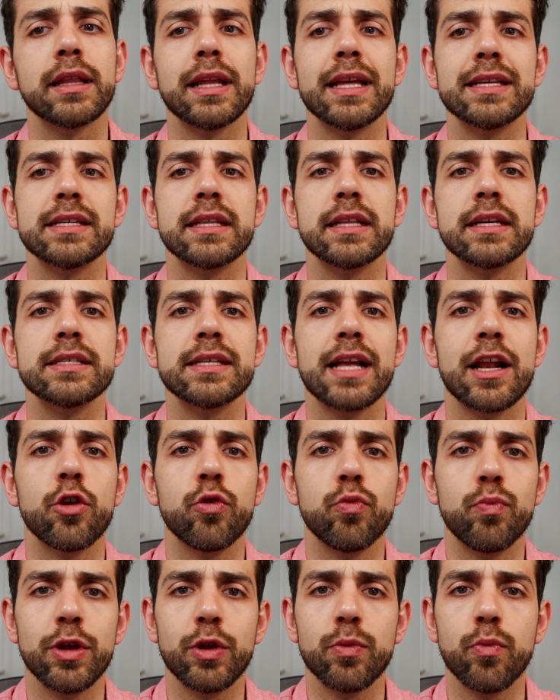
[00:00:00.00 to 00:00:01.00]
let's understand a
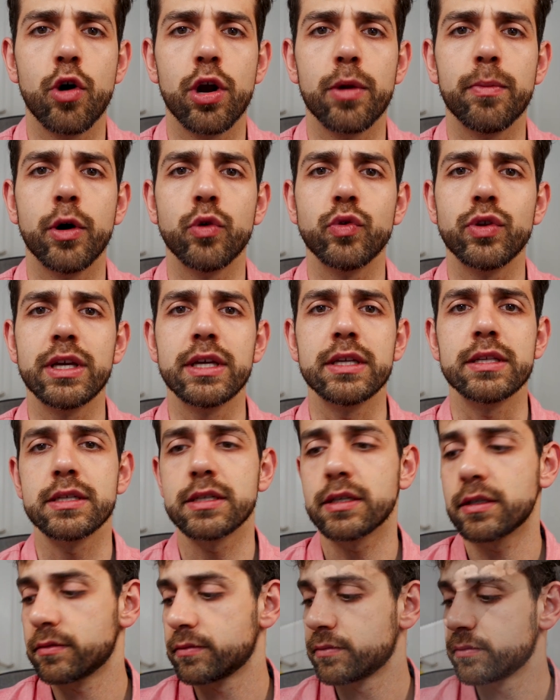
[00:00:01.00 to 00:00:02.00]
little bit more about
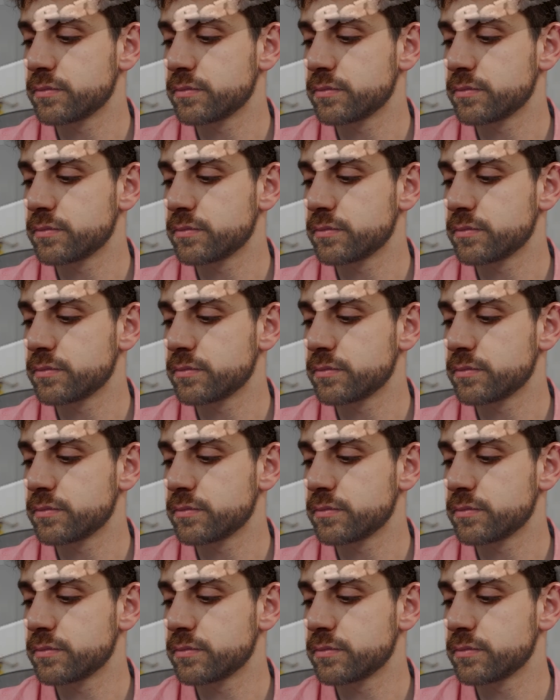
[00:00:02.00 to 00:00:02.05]
it.